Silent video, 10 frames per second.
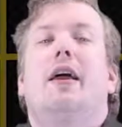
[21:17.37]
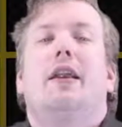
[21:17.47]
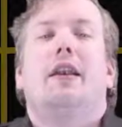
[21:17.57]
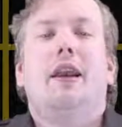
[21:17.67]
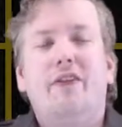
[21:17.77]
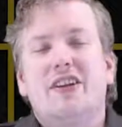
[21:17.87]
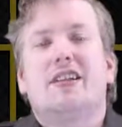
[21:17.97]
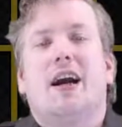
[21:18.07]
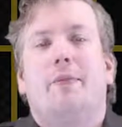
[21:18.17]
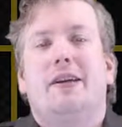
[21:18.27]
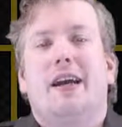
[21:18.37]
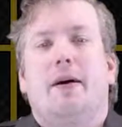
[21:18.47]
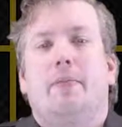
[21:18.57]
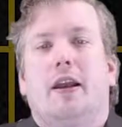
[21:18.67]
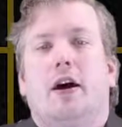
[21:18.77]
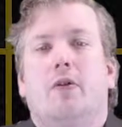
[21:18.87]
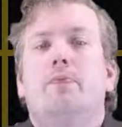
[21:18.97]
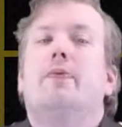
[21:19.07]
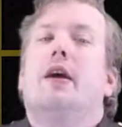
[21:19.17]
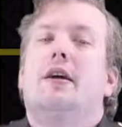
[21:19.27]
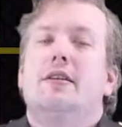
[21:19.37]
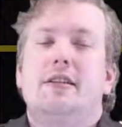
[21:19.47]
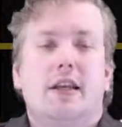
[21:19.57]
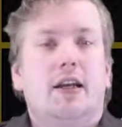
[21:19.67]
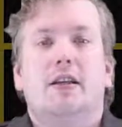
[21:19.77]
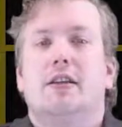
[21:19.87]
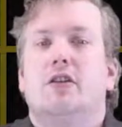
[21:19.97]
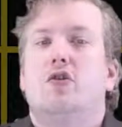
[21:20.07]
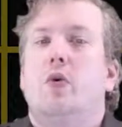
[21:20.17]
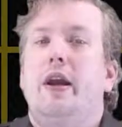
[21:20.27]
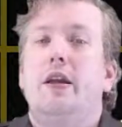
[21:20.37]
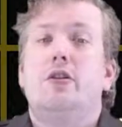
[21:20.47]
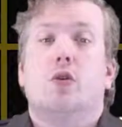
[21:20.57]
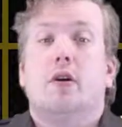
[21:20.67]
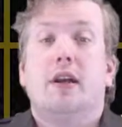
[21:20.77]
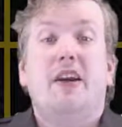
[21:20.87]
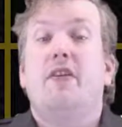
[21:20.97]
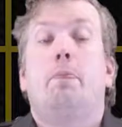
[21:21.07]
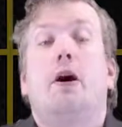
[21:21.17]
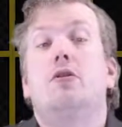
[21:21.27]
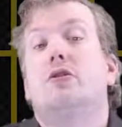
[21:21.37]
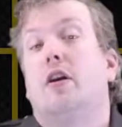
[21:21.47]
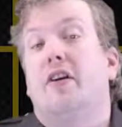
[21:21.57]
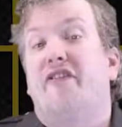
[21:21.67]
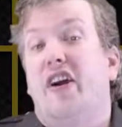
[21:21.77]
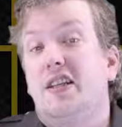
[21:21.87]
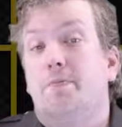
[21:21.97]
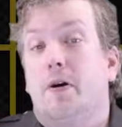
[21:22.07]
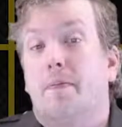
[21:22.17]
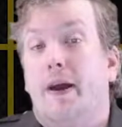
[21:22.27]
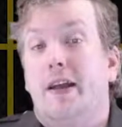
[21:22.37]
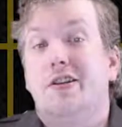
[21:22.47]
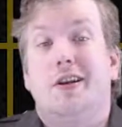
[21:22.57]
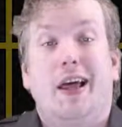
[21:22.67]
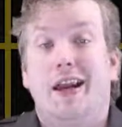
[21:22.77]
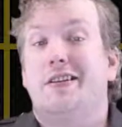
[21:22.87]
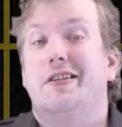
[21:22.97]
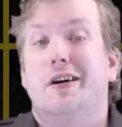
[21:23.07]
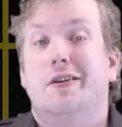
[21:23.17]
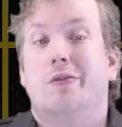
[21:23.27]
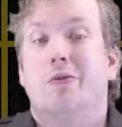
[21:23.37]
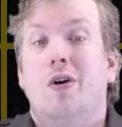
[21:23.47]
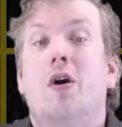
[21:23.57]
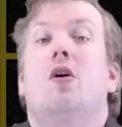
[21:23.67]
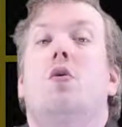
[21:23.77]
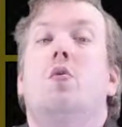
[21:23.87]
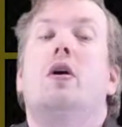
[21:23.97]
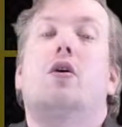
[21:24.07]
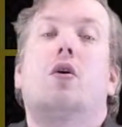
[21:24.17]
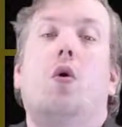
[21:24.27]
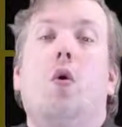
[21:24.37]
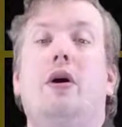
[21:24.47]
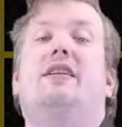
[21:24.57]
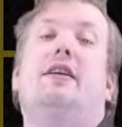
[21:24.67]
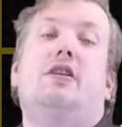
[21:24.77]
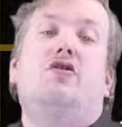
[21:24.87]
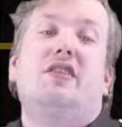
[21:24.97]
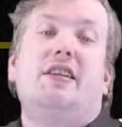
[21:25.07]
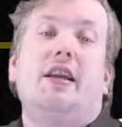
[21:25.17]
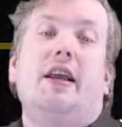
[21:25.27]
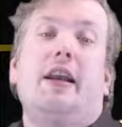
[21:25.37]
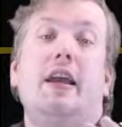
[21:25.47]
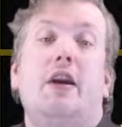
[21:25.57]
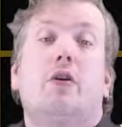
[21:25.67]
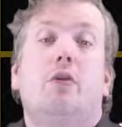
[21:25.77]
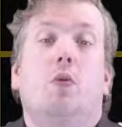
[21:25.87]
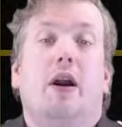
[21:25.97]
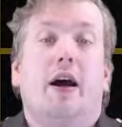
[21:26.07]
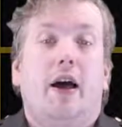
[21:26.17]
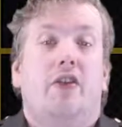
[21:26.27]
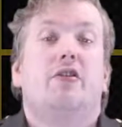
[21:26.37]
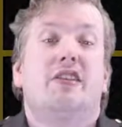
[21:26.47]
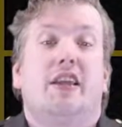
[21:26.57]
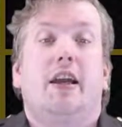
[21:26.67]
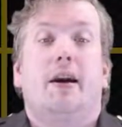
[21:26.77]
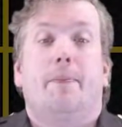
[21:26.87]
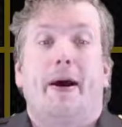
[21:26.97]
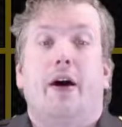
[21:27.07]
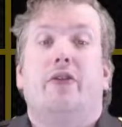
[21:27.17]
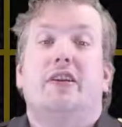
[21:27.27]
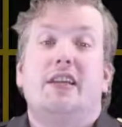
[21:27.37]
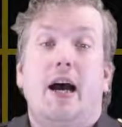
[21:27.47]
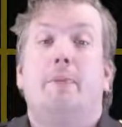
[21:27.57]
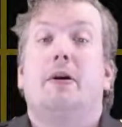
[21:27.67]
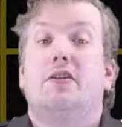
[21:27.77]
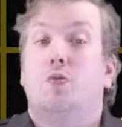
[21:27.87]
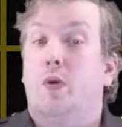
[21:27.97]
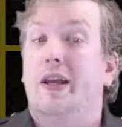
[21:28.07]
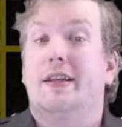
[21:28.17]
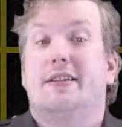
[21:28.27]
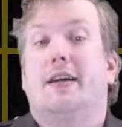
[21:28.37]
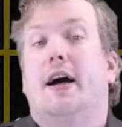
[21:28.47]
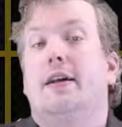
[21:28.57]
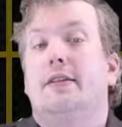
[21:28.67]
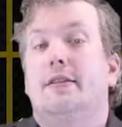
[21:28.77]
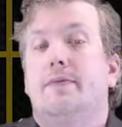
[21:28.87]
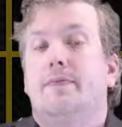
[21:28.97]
Leave us a comment down below, send us a tweet, or leave a post on our Facebook page and let us know. We are always interested in hearing what others think about the topics we discuss.